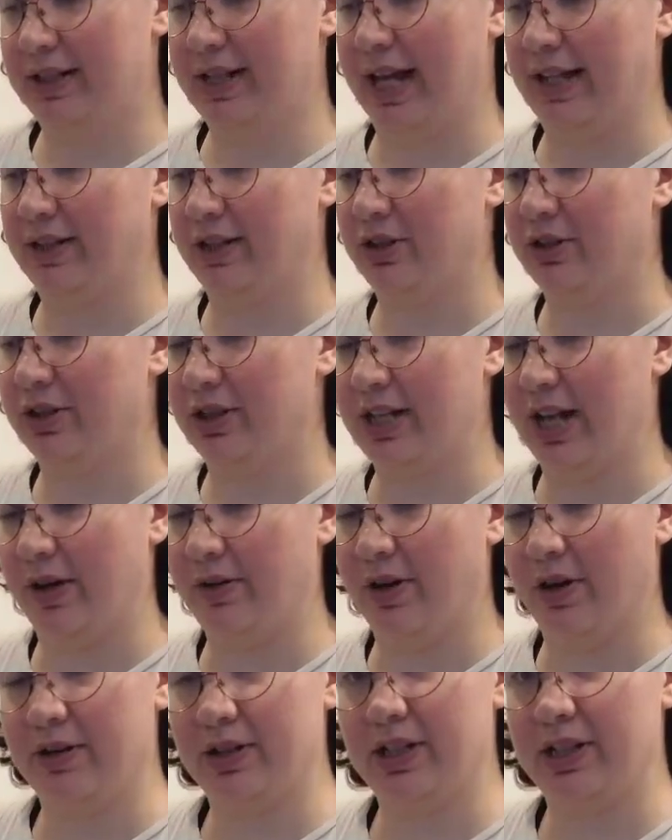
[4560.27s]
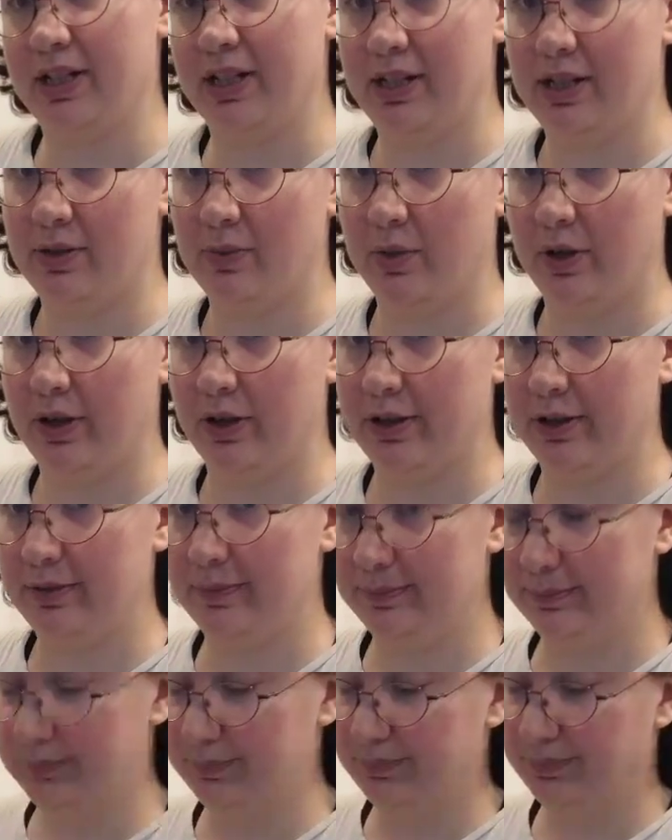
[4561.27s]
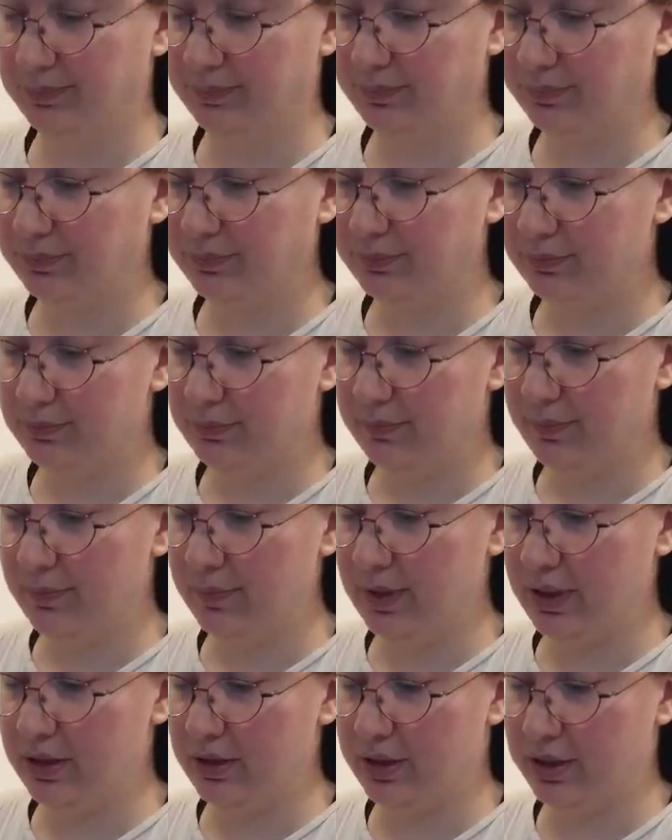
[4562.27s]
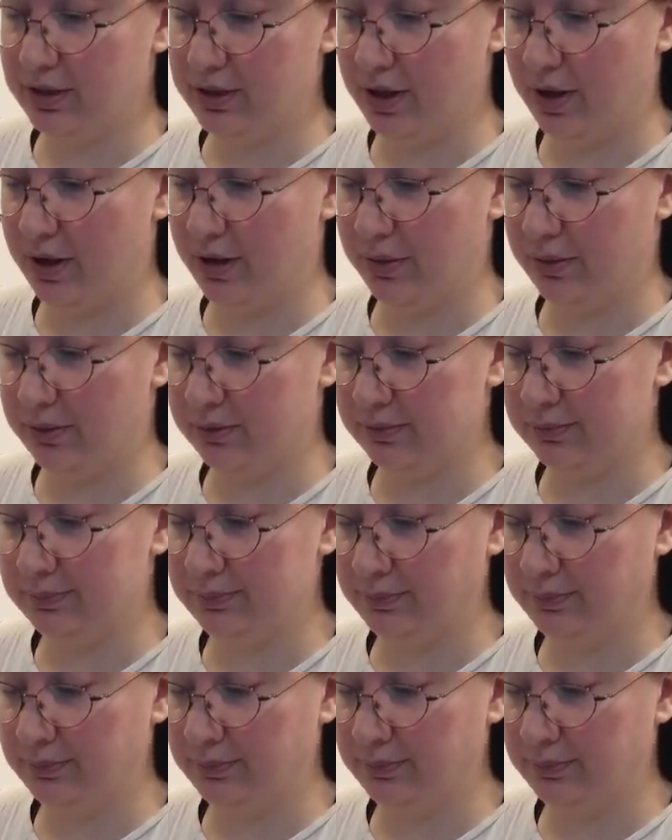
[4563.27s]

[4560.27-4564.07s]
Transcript: that's just how narcissists work. So